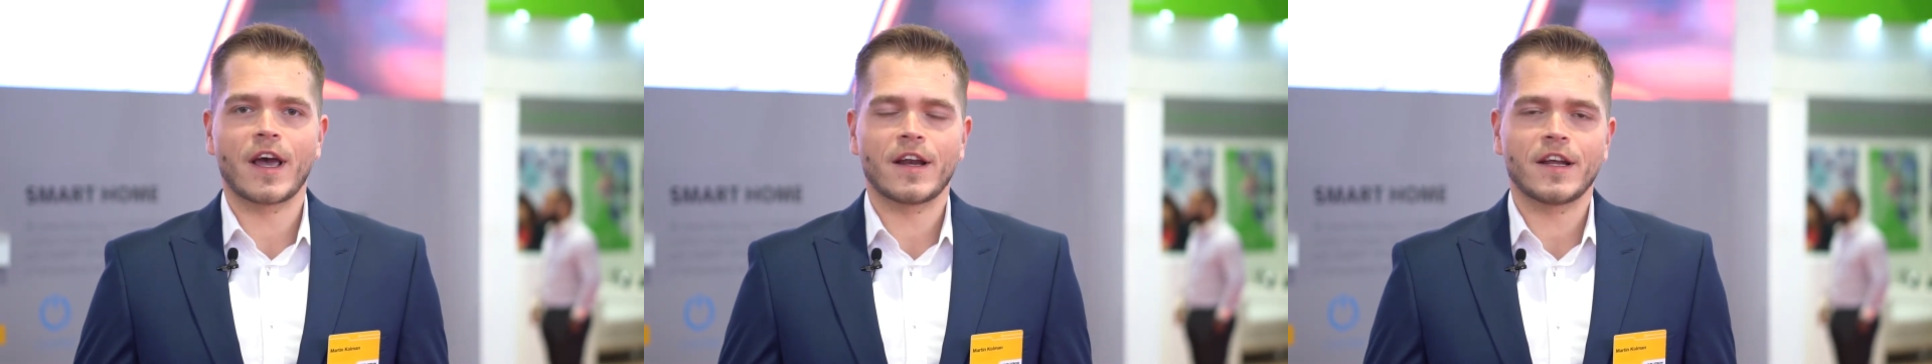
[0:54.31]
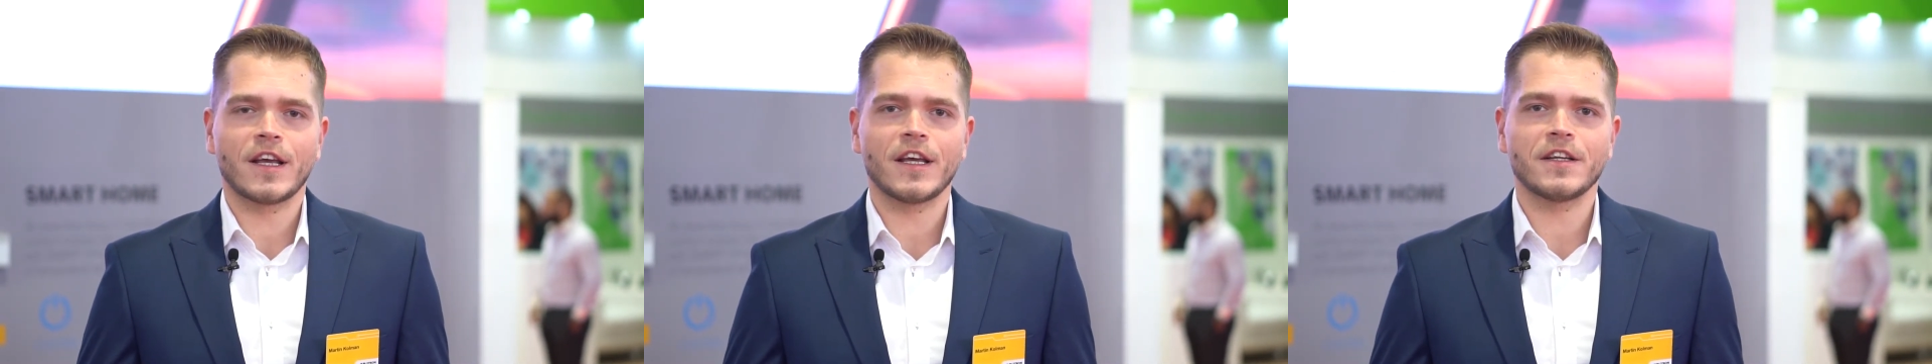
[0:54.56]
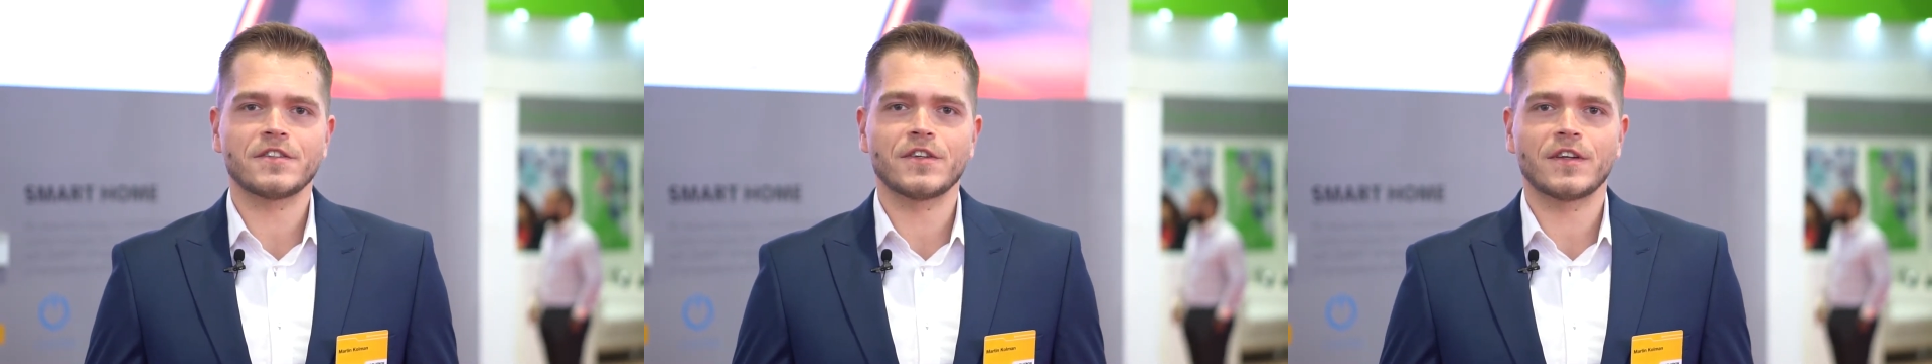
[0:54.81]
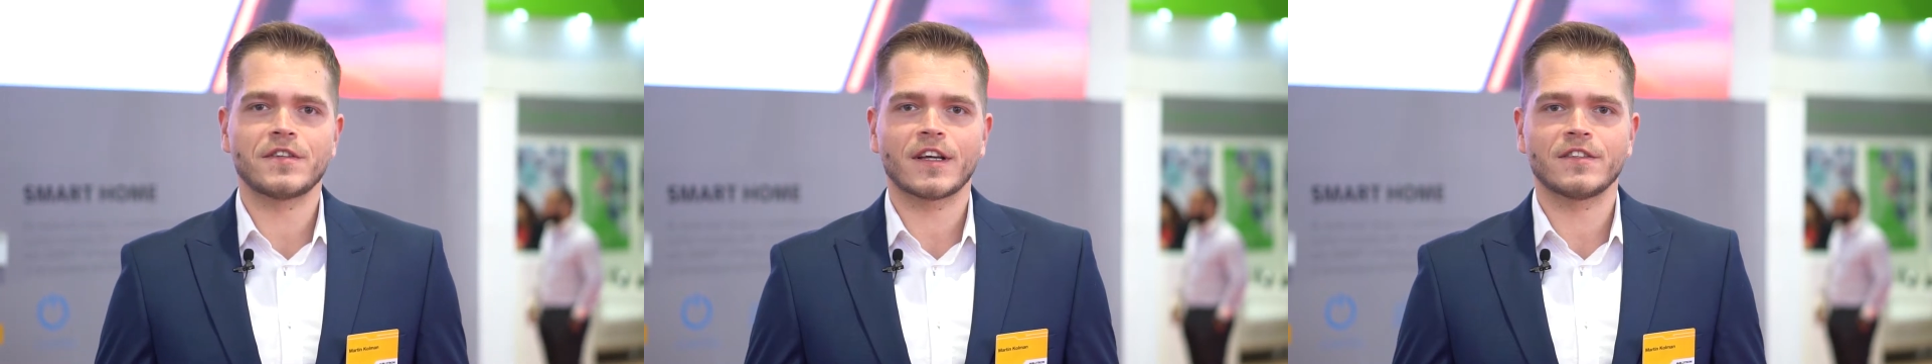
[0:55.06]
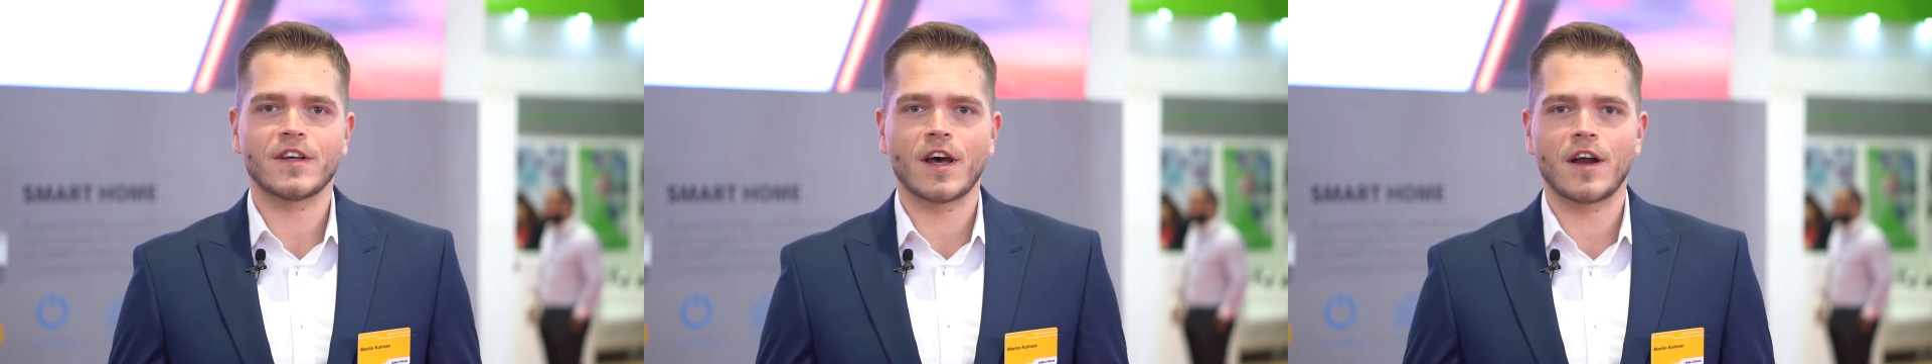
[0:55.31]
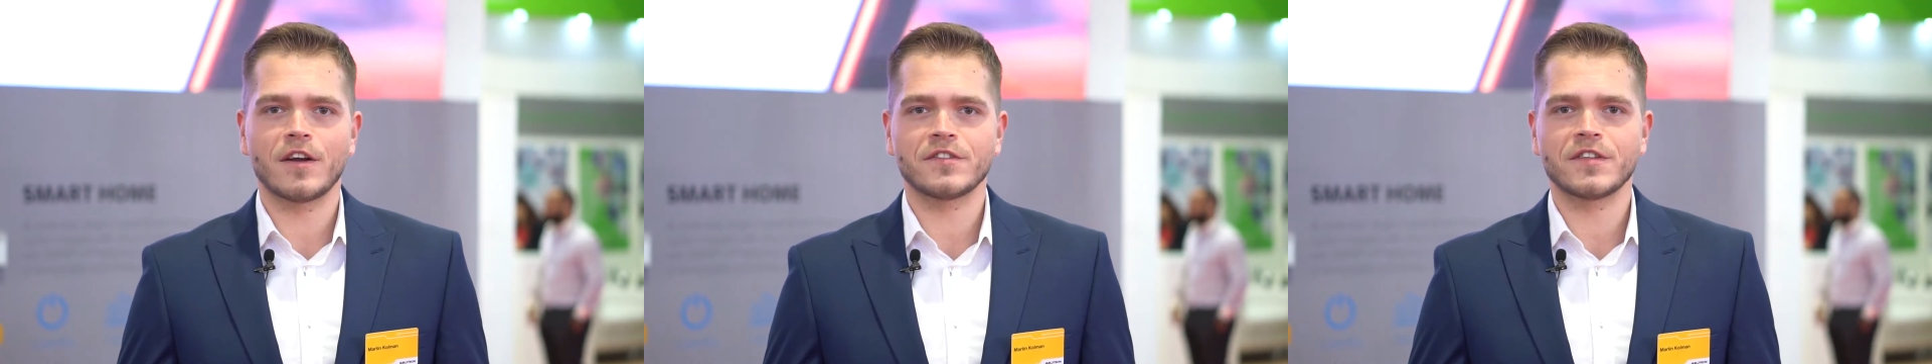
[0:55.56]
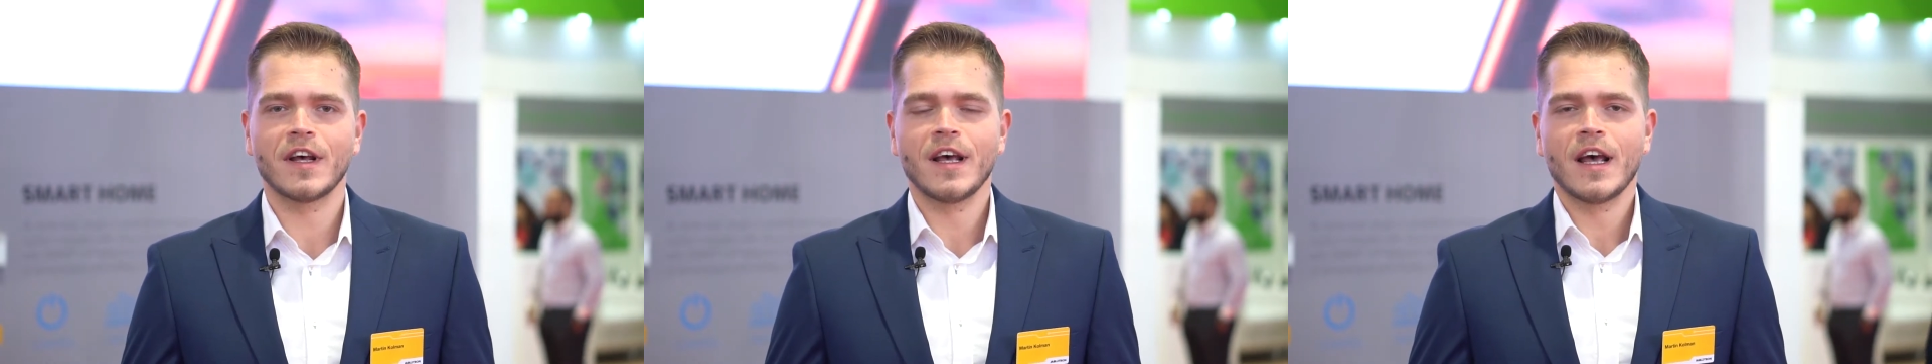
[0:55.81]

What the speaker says: and heat detectors,